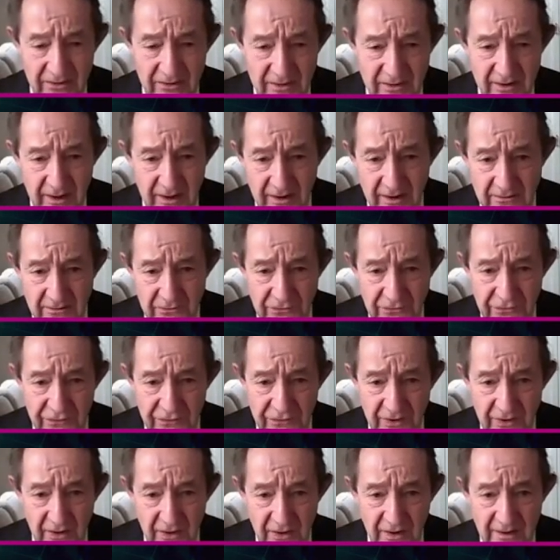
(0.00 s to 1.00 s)

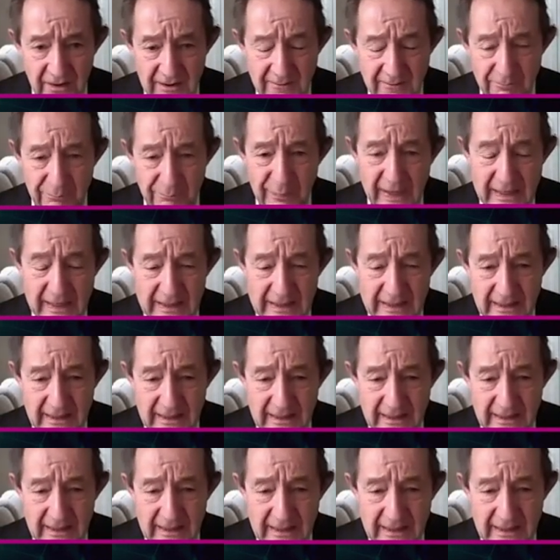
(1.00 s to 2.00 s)
agriculture,
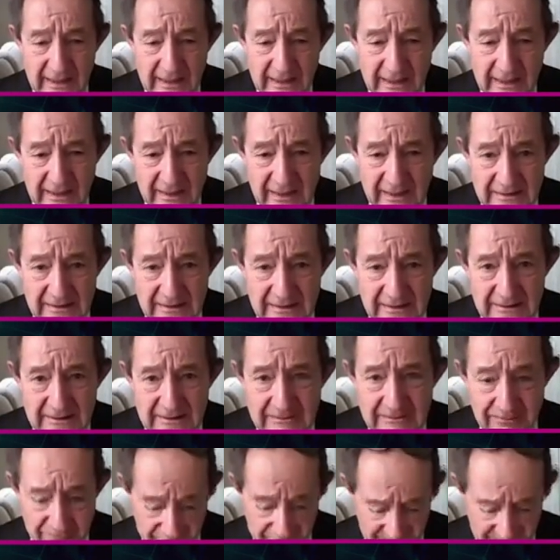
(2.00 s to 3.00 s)

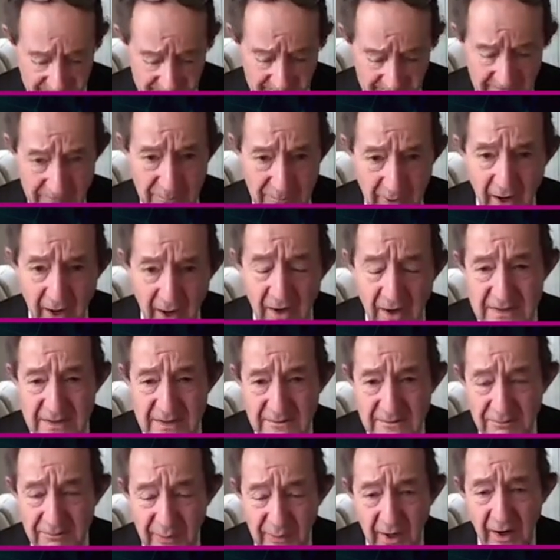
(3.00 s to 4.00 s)
banking,
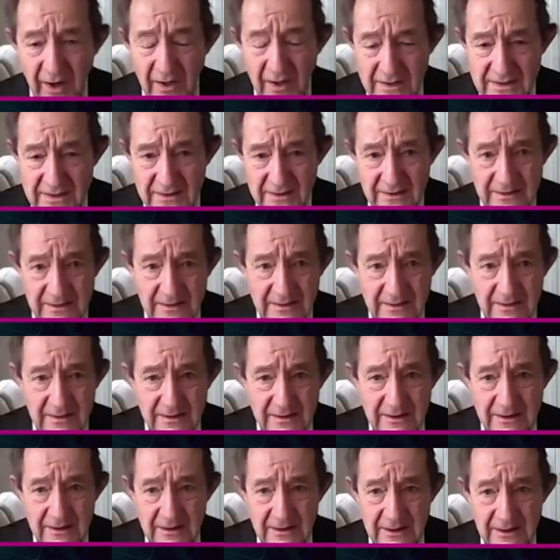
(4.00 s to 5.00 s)
why
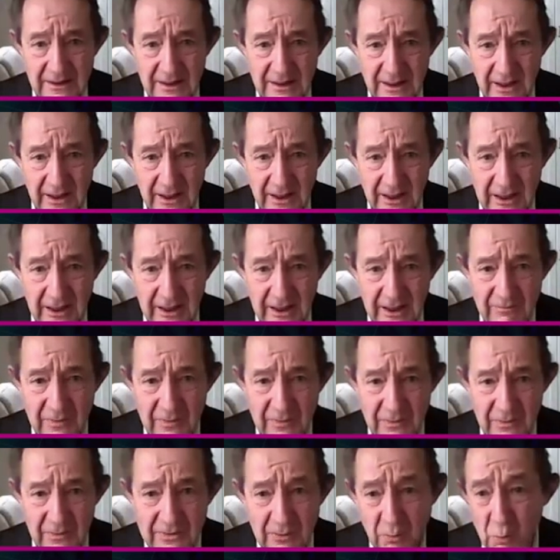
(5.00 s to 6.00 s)

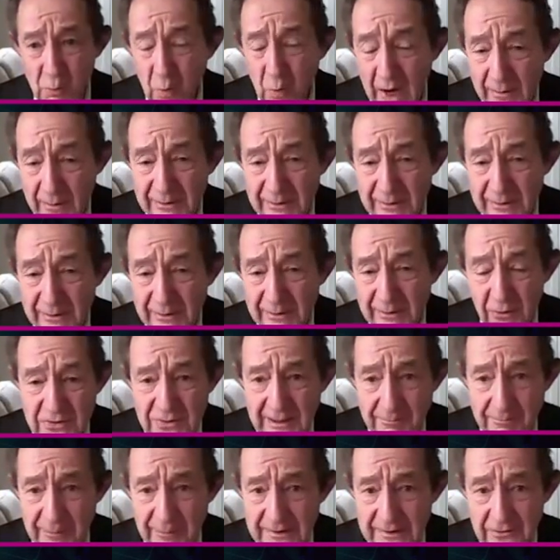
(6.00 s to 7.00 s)
are we
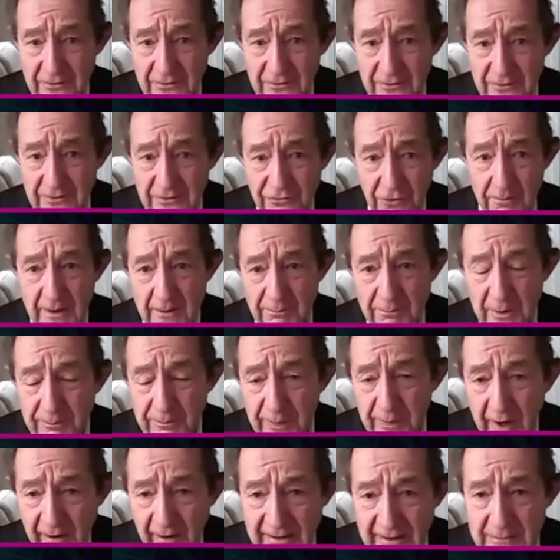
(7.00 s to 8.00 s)
not doing a better job
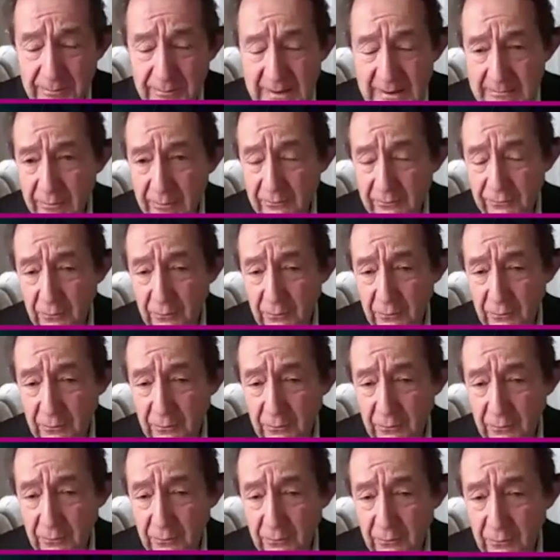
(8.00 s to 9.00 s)
preparing people
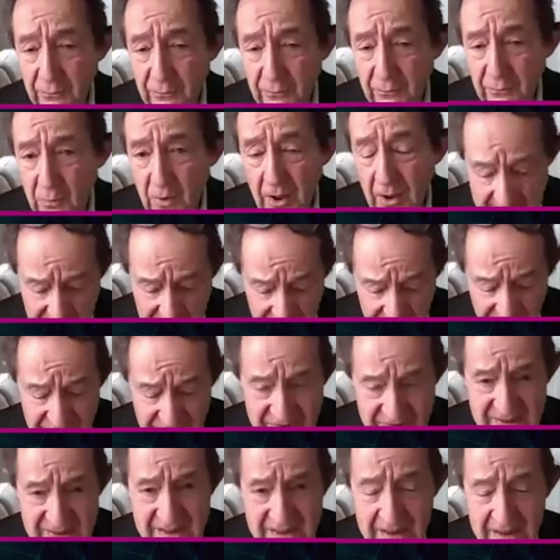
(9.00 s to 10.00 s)
for work? We're
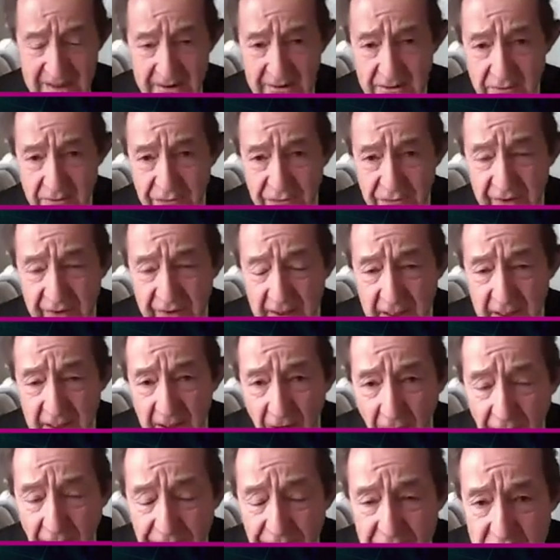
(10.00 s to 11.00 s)
preparing people for the
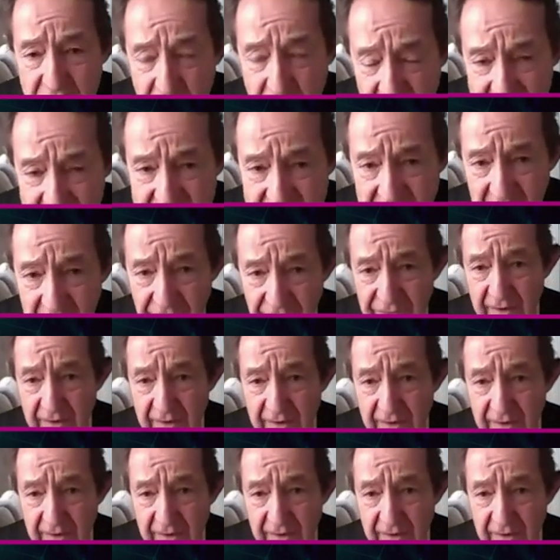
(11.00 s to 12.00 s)
skills of the
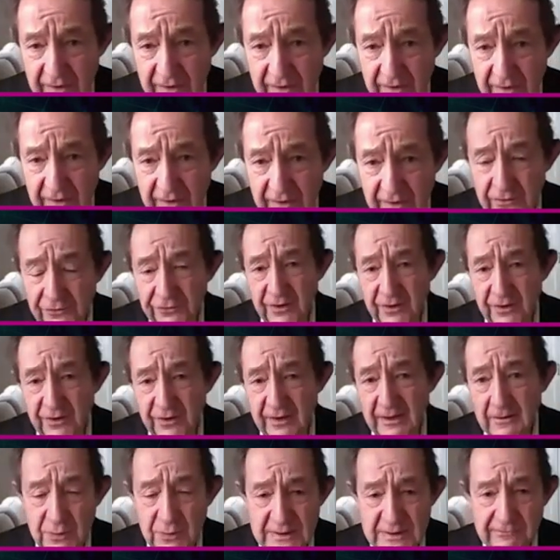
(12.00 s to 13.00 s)
20th
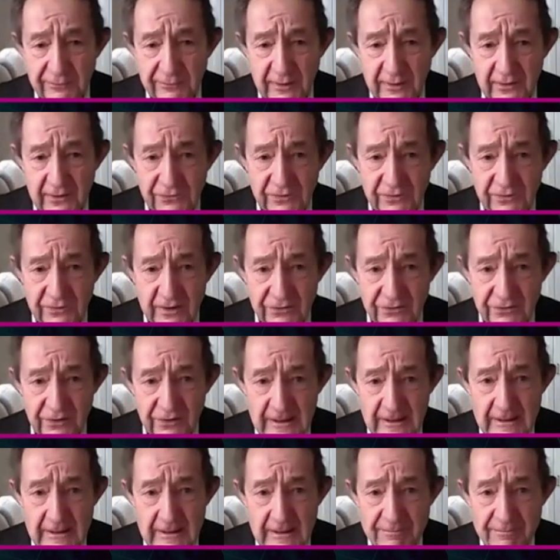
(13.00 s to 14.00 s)
century, not for the
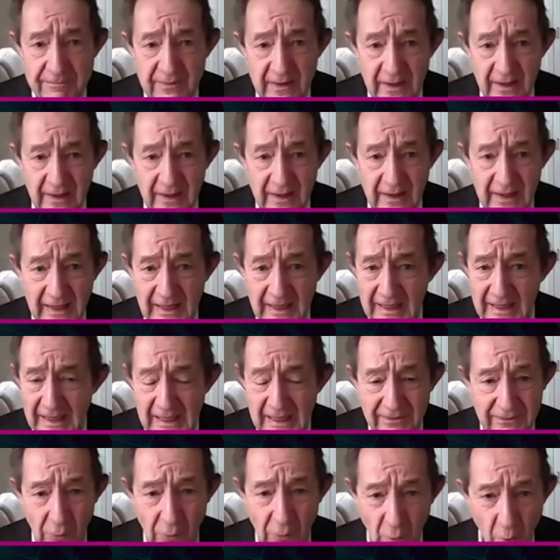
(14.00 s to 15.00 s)
21st century.
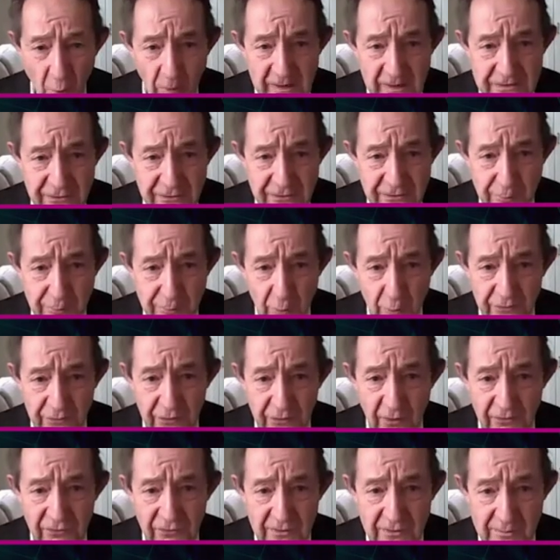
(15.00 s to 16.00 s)
And all
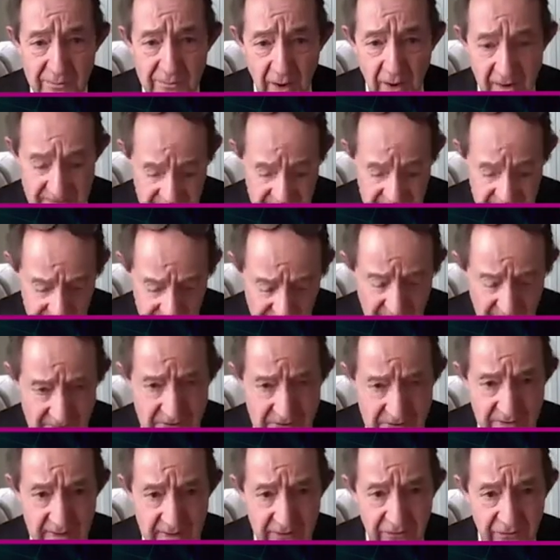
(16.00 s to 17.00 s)
these reports, Oxford
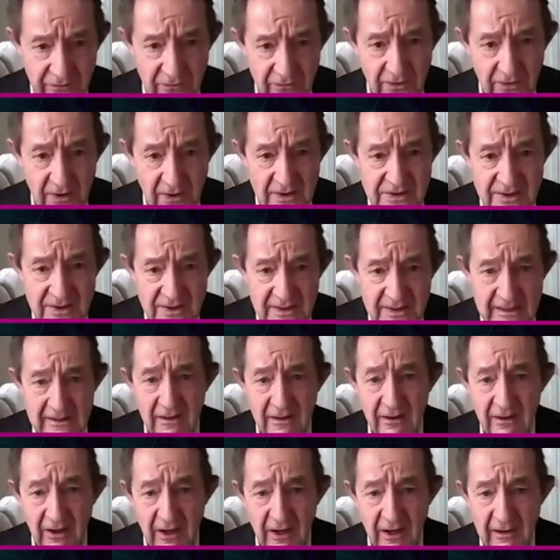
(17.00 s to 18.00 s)
Martin,
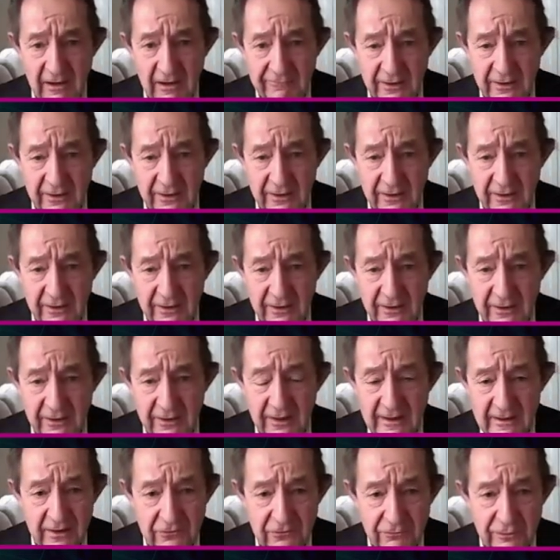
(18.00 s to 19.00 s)
2013, Harvard,
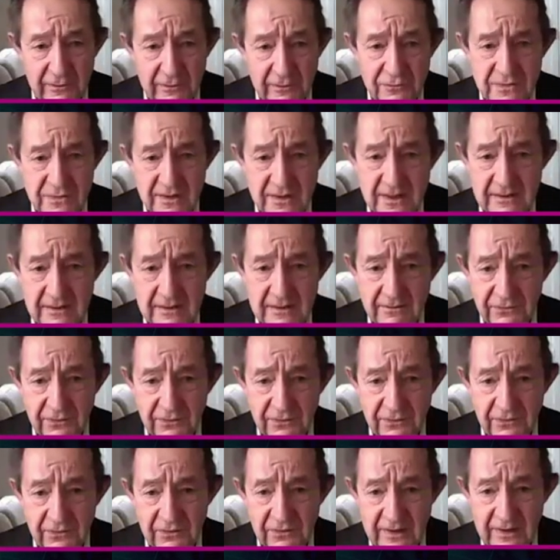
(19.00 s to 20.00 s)

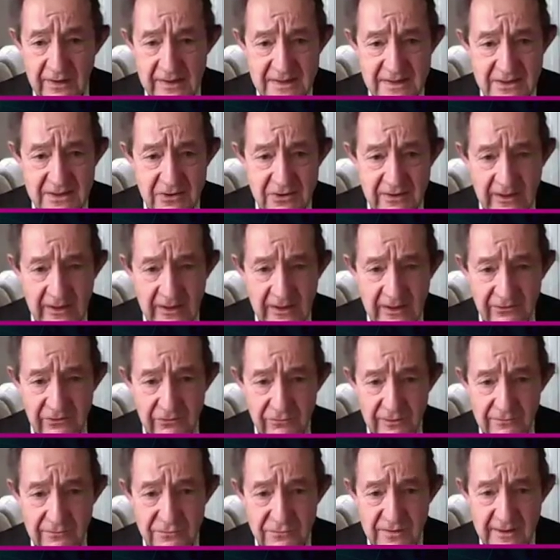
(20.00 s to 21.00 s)
2015, the
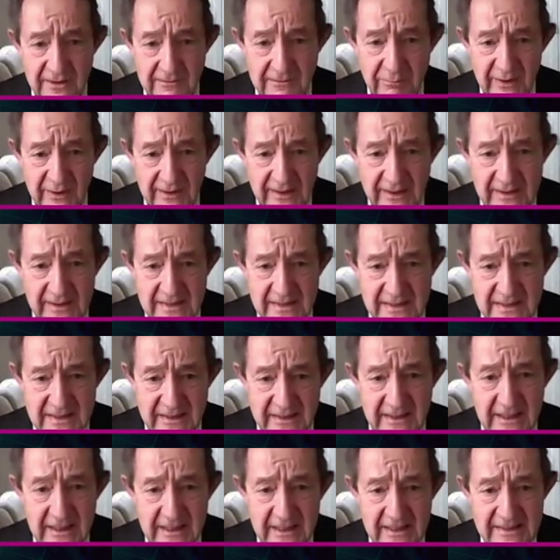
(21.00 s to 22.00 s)
Susskinds, 2015,
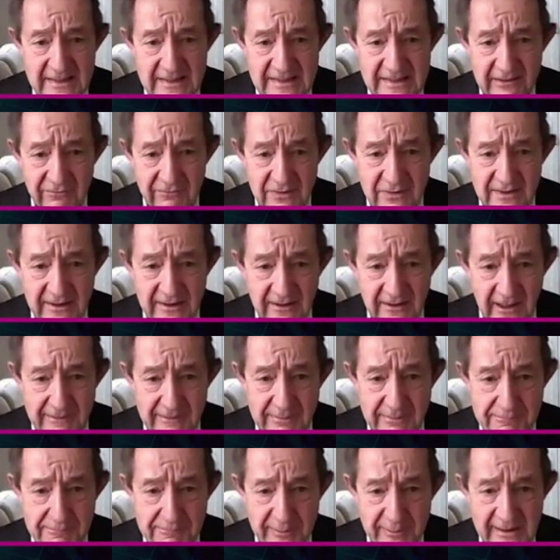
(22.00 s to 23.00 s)
McKinsey,
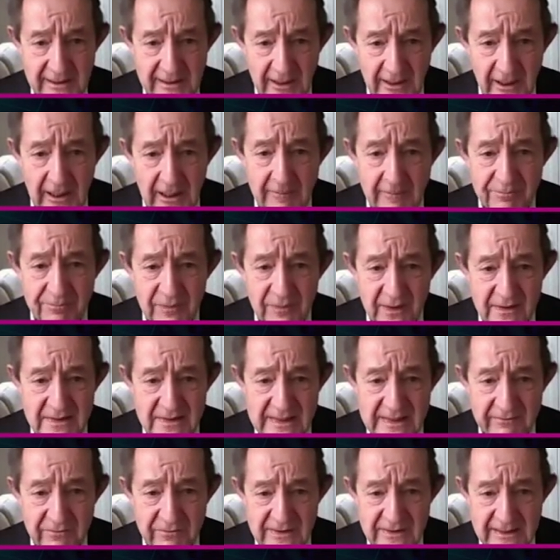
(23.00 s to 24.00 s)
17, IPPR,
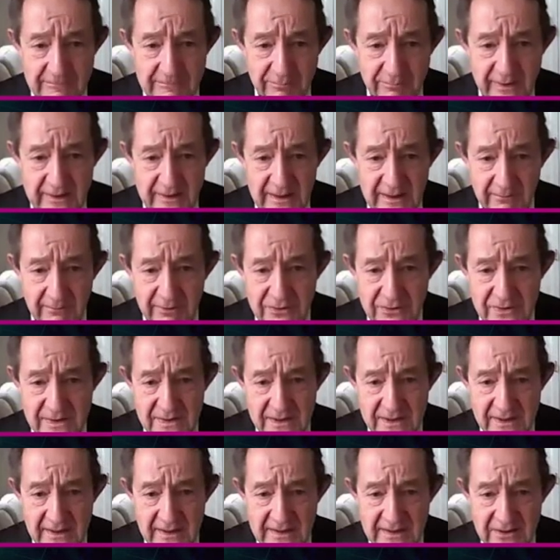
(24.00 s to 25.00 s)
17,
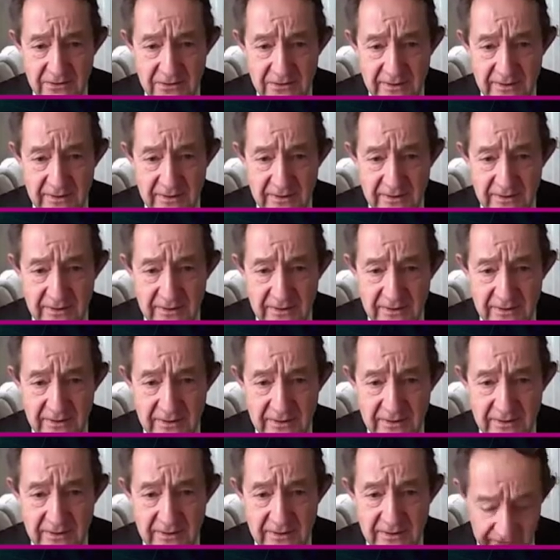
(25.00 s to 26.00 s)
PwC,
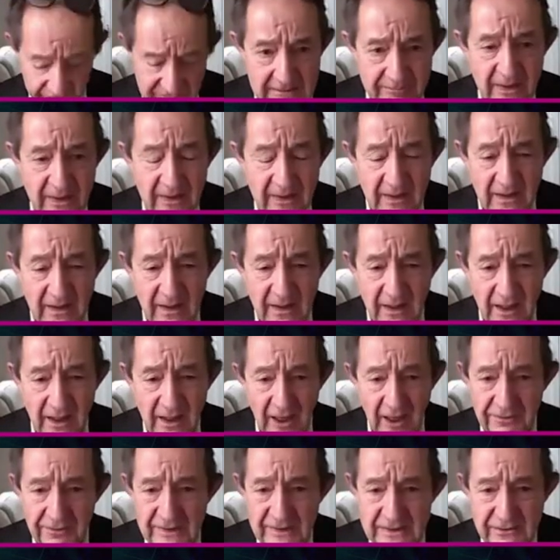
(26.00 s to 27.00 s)

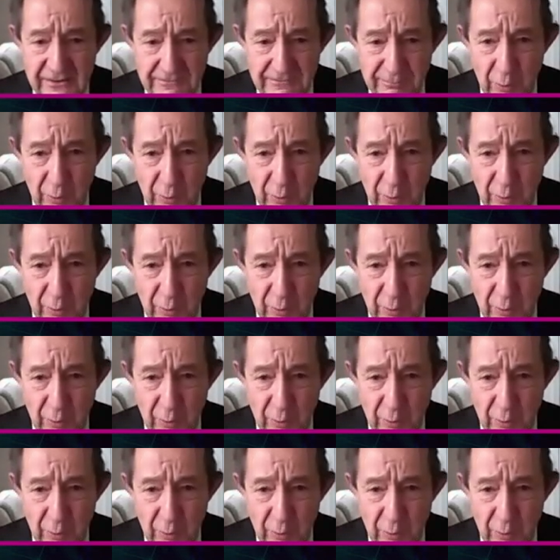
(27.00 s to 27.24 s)
2017.